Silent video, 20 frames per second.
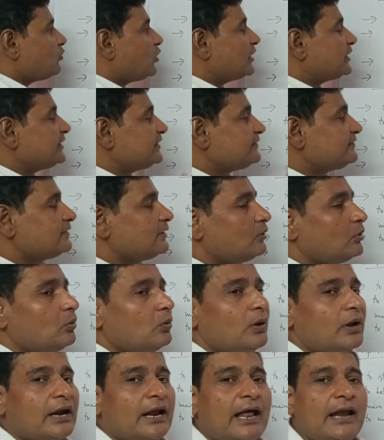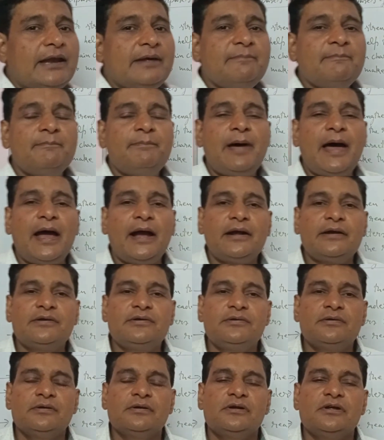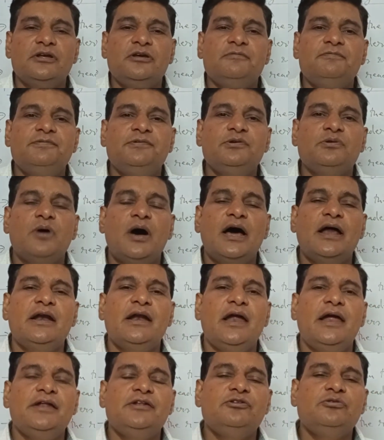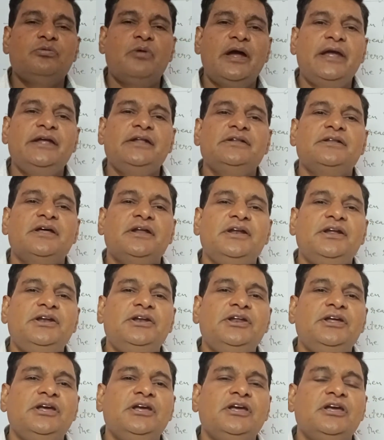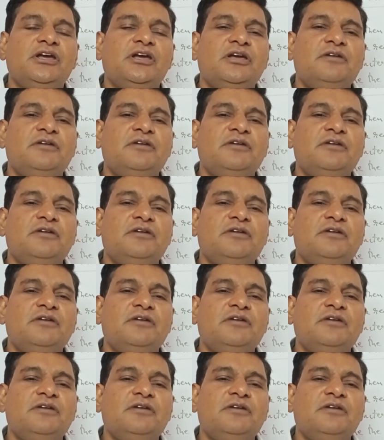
what is the overall impact if you are enjoying the reading?